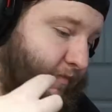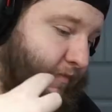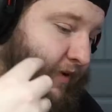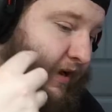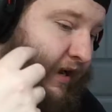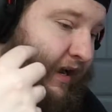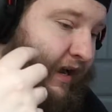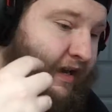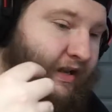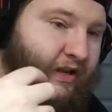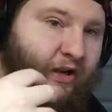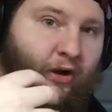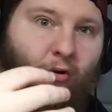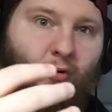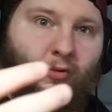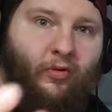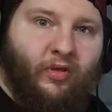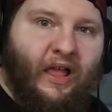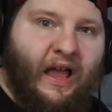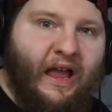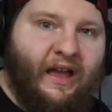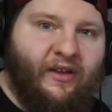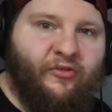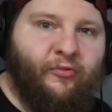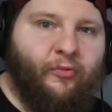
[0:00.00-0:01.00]
I know
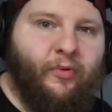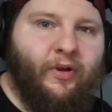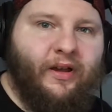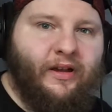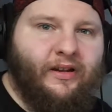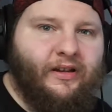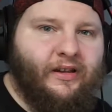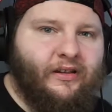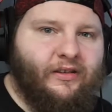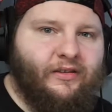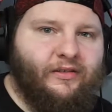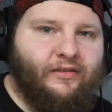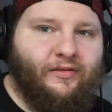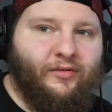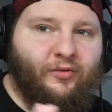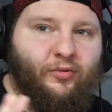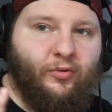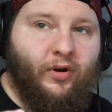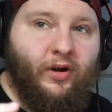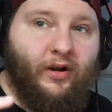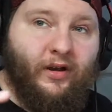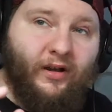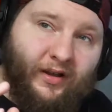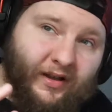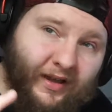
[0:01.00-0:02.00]
last week I didn't
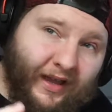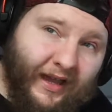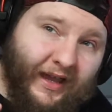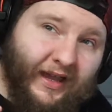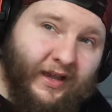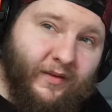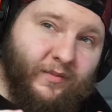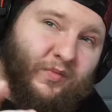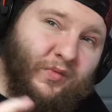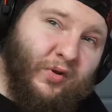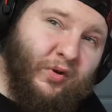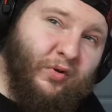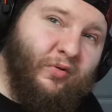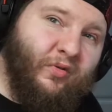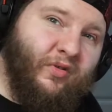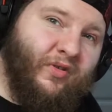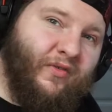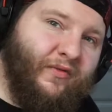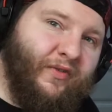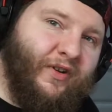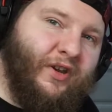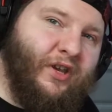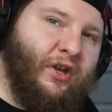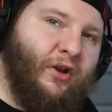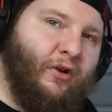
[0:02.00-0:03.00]
do a game news
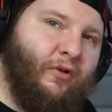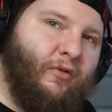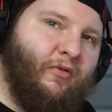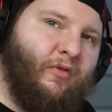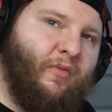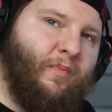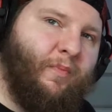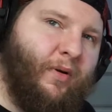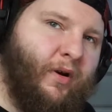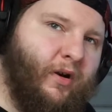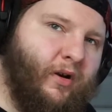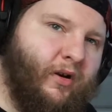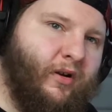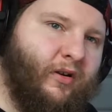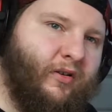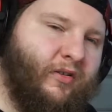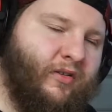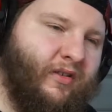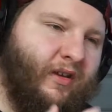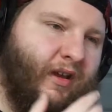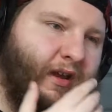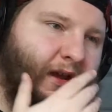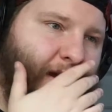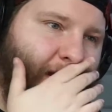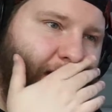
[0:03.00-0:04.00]
videos per
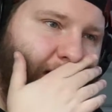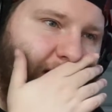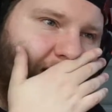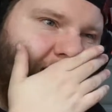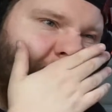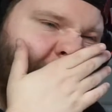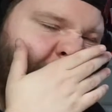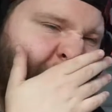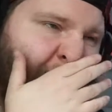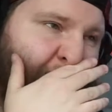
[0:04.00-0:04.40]
se.